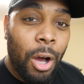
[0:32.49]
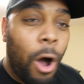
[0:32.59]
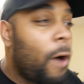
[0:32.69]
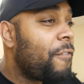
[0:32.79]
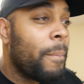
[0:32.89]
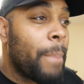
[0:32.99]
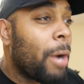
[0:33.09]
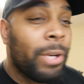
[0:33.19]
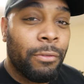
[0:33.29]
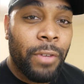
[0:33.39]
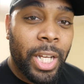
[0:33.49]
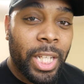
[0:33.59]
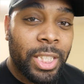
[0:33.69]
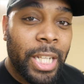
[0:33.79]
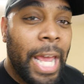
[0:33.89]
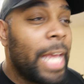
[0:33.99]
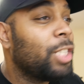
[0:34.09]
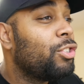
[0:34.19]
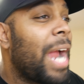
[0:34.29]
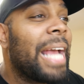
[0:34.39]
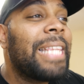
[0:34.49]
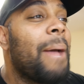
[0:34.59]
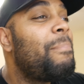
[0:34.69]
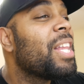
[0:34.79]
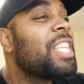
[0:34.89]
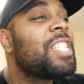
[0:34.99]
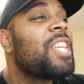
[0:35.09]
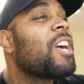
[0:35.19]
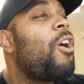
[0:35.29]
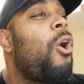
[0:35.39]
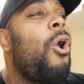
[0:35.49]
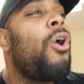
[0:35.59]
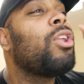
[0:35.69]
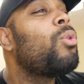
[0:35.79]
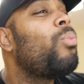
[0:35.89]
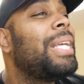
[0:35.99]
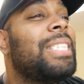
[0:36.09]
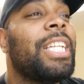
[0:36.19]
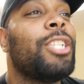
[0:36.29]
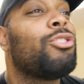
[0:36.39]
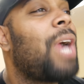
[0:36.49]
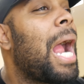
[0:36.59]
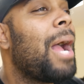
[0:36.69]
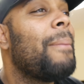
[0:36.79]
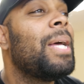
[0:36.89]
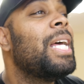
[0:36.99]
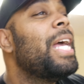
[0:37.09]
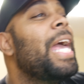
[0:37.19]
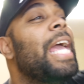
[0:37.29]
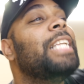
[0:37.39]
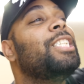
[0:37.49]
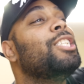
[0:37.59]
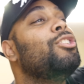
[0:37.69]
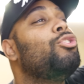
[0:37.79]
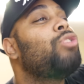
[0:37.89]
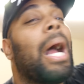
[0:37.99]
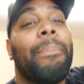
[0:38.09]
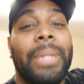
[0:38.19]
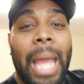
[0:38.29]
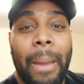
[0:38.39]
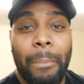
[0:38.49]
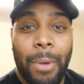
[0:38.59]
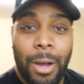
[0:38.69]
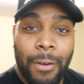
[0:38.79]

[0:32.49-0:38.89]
off a mountain ridge and drag that mother sucker all the way to the top and just drop that mother?